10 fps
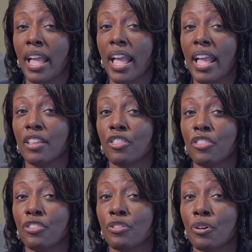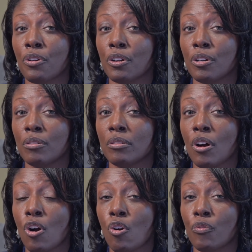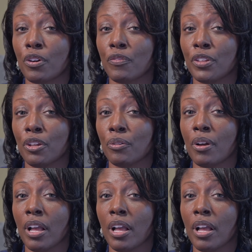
a thorough overview